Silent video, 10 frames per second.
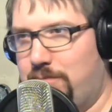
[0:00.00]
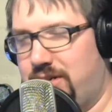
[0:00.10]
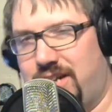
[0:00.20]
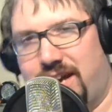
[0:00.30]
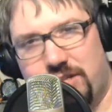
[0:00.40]

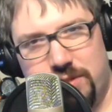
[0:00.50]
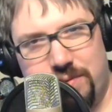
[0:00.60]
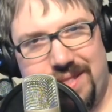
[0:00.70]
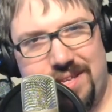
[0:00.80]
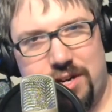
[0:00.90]

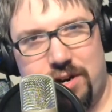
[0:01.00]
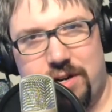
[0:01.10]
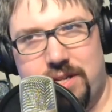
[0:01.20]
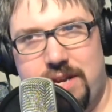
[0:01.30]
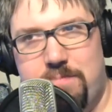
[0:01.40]
productions with us
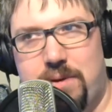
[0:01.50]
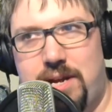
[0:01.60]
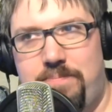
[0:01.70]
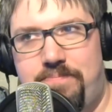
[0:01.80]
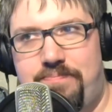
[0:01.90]
currently,
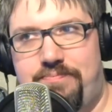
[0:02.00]
but